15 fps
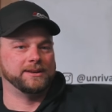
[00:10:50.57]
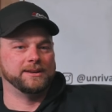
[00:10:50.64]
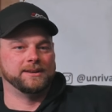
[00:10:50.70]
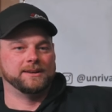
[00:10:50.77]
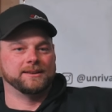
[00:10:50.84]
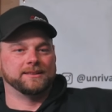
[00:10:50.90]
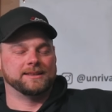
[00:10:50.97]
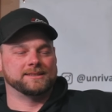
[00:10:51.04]

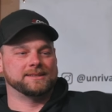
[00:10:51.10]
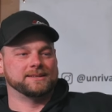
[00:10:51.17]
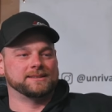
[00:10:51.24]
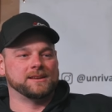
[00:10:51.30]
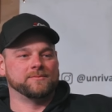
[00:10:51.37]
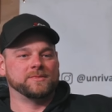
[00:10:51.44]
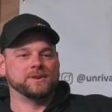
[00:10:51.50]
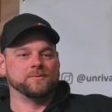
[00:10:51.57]
Mm. This is
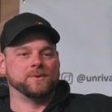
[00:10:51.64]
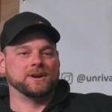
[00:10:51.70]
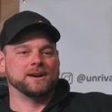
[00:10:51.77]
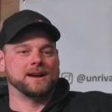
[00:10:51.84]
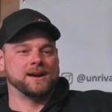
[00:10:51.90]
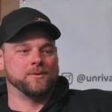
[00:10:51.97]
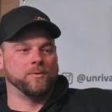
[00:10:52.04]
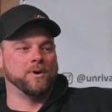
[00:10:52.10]
something
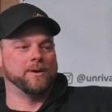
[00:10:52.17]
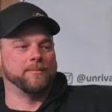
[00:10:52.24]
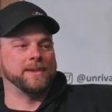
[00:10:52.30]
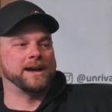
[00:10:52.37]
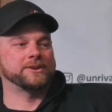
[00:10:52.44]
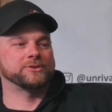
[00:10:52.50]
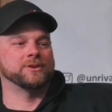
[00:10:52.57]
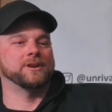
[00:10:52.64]
where I want
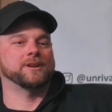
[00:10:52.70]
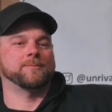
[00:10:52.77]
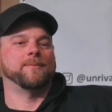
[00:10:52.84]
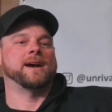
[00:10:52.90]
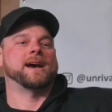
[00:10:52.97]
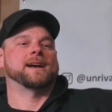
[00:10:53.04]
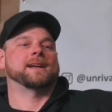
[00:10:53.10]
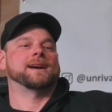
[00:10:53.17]
my truck
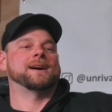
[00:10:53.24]
back.